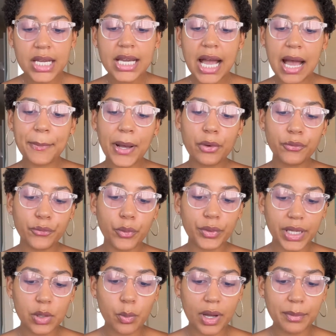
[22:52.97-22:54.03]
About
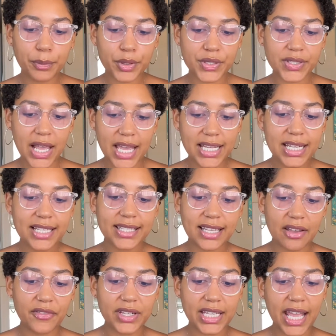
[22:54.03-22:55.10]
41%,
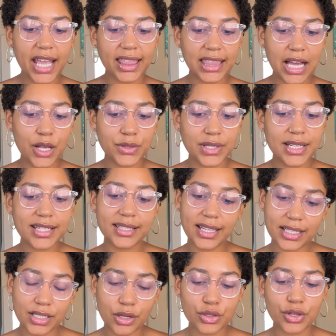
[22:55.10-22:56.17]

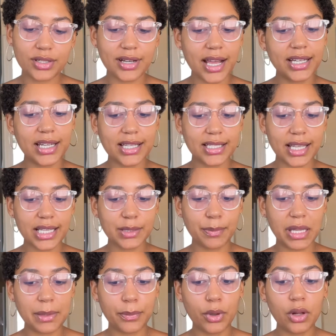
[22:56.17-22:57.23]
78,696
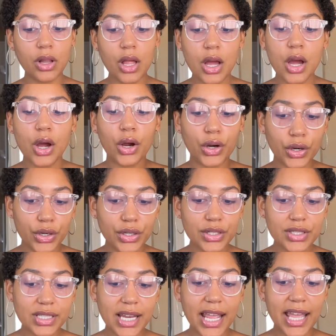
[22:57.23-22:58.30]
people earned,